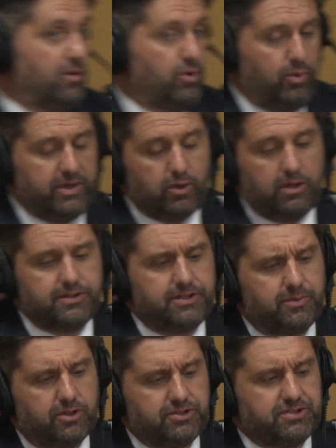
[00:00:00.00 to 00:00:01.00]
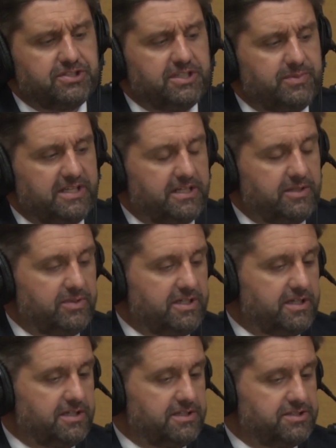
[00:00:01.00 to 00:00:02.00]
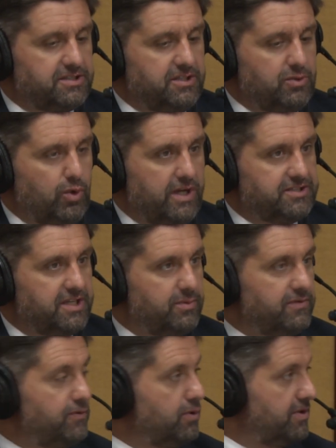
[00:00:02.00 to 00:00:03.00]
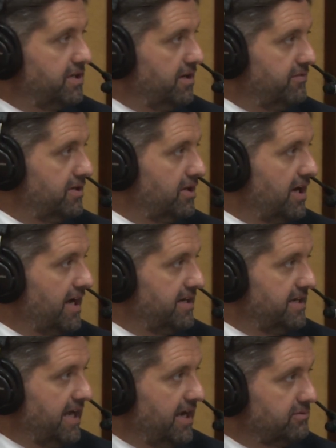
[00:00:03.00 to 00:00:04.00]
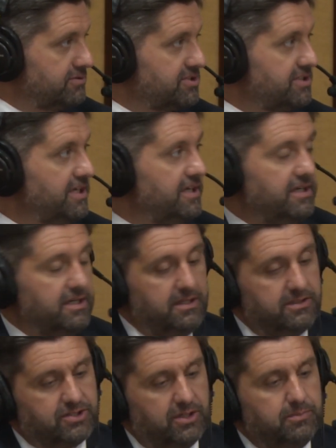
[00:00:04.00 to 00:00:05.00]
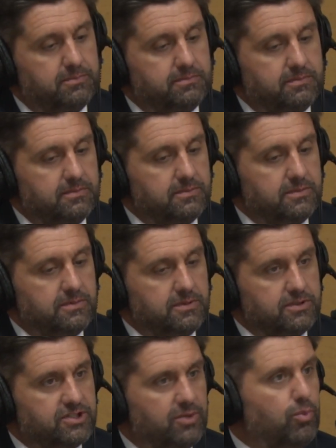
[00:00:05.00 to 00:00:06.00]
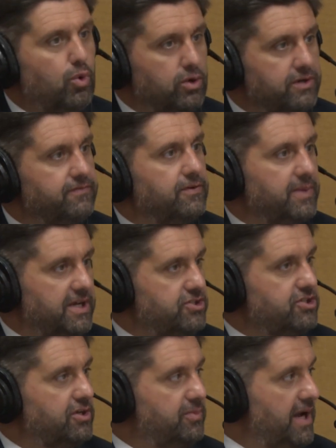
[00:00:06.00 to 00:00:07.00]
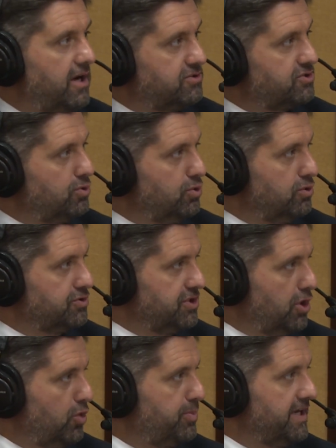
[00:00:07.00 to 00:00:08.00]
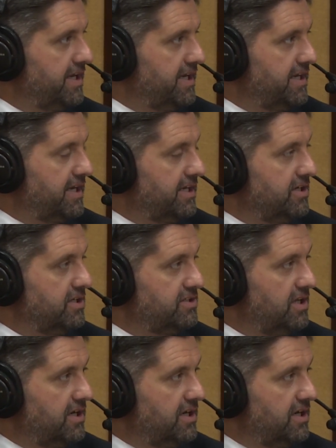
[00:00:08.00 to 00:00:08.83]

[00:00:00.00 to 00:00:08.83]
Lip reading: what we called an emergency meeting because the Wednesday before the governor had announced some more information about schools and opening and